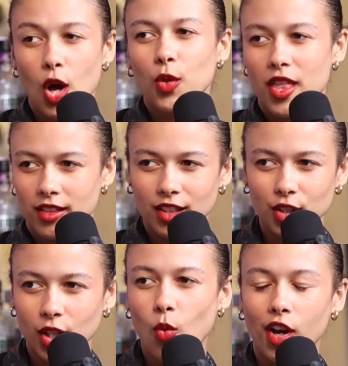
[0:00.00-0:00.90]
no,
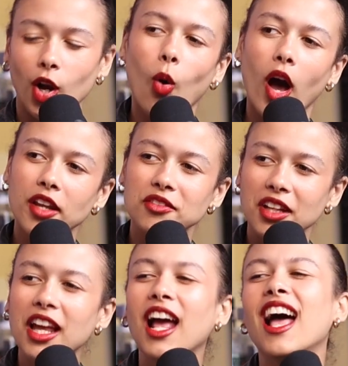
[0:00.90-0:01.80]
literally 101.
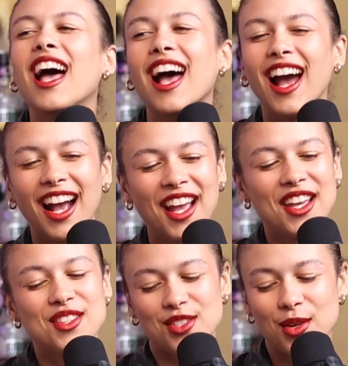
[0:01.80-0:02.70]

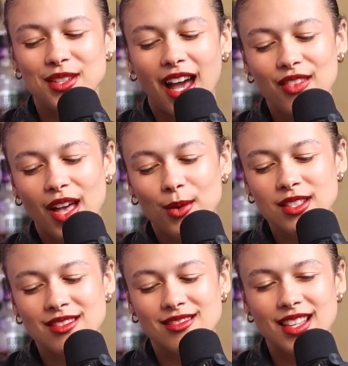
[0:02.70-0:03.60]
So yeah, that
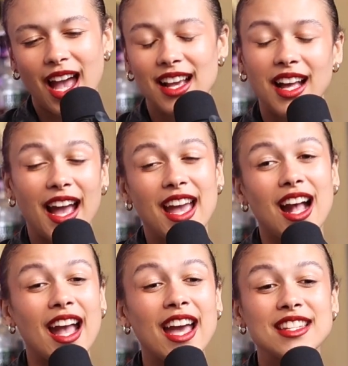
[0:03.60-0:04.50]
was
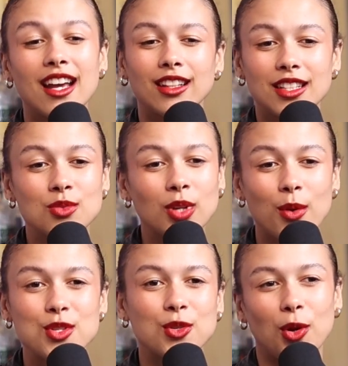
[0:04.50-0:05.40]
I had yet, at least when I
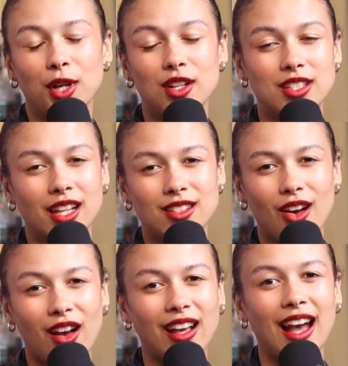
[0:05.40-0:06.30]
was scrolling on
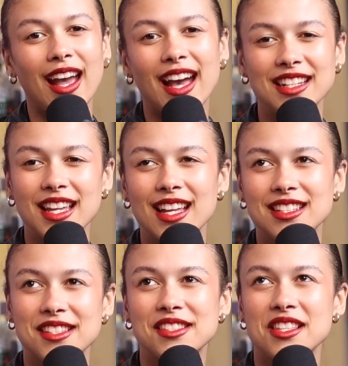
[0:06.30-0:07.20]
TikTok, I had
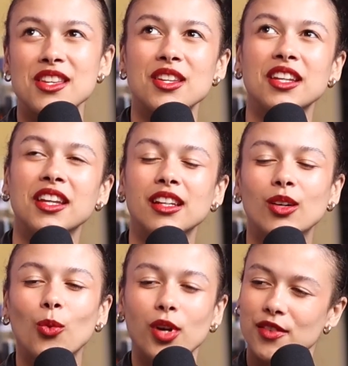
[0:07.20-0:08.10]
yet to see
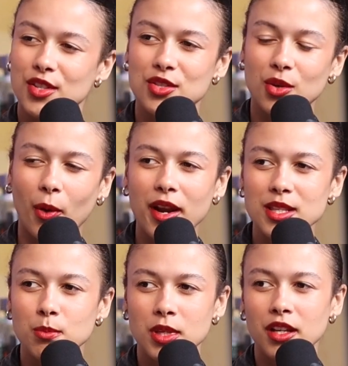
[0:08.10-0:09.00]
one of the
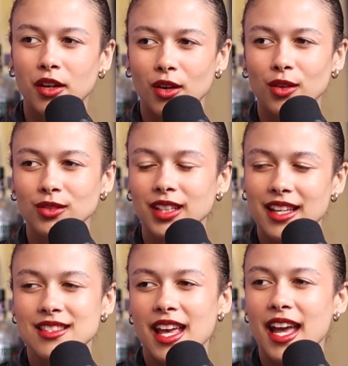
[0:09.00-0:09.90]
stories be a girl
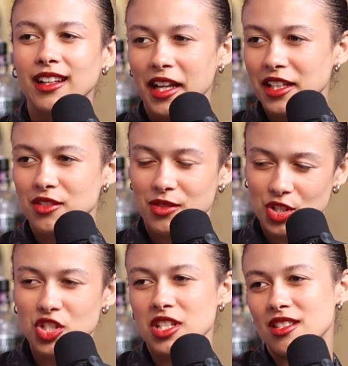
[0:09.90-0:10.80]
like saying like
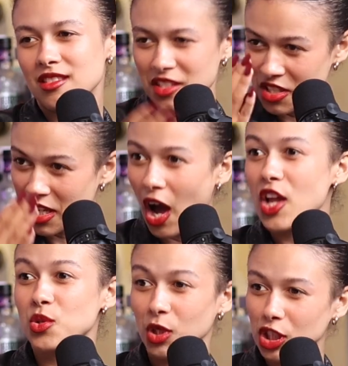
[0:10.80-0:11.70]
she's gotten to a